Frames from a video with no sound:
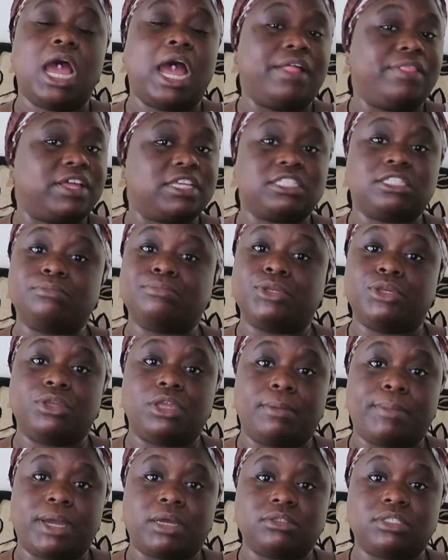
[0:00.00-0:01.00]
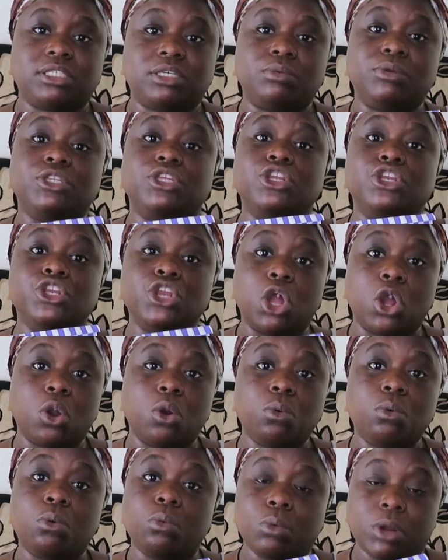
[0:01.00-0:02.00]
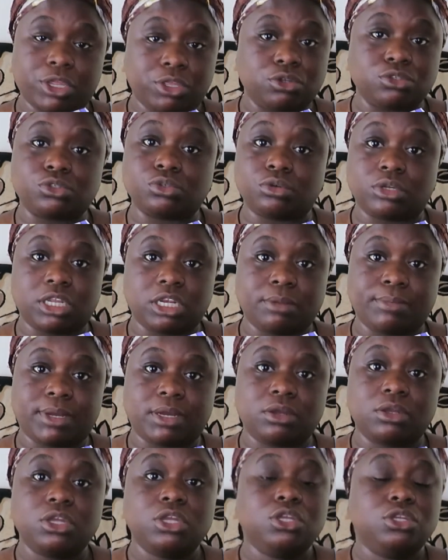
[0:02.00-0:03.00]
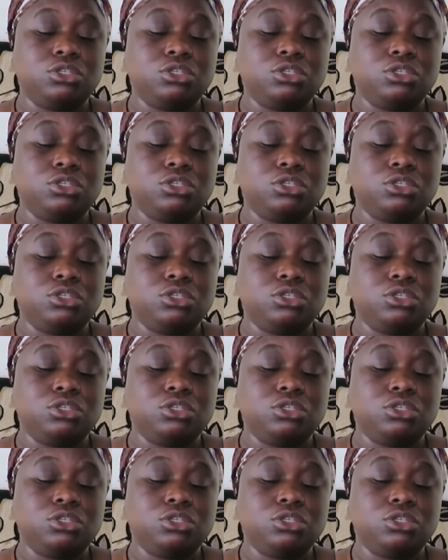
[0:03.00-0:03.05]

And that's the beauty about it, when you know what you're talking about.